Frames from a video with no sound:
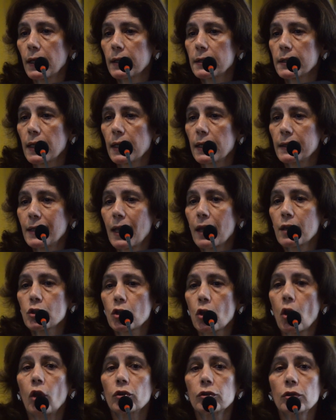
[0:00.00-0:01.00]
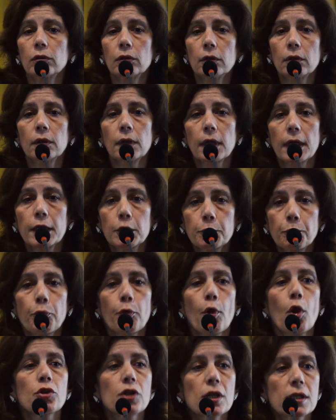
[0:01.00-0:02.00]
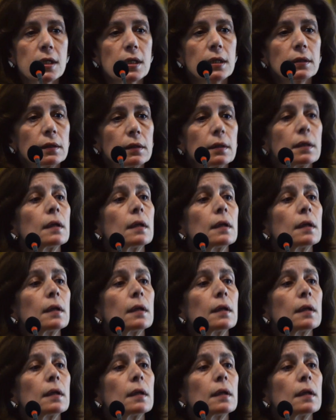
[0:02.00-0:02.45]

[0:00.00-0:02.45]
let's say it takes cotton, it processes